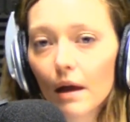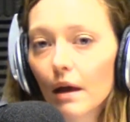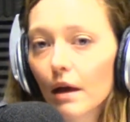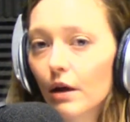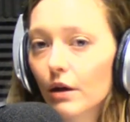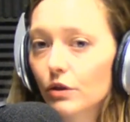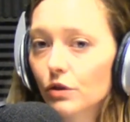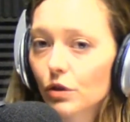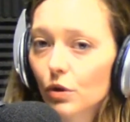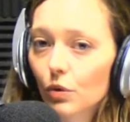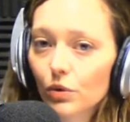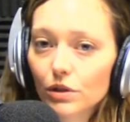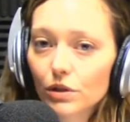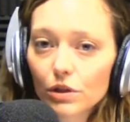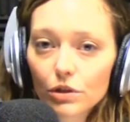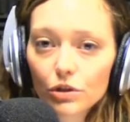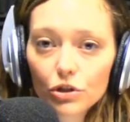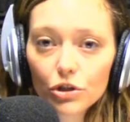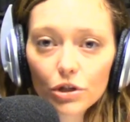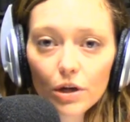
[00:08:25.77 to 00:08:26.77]
So
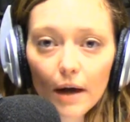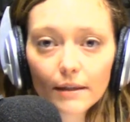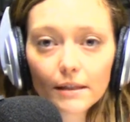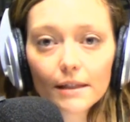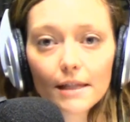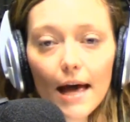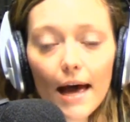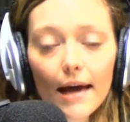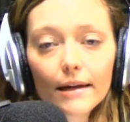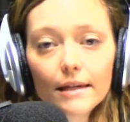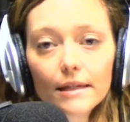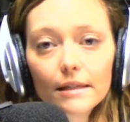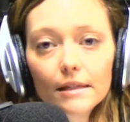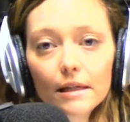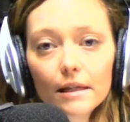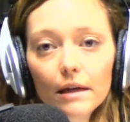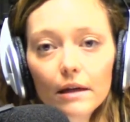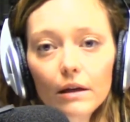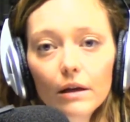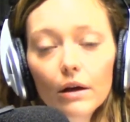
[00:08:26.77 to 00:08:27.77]
it's just that
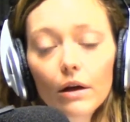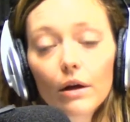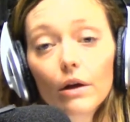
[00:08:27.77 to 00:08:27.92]
easy.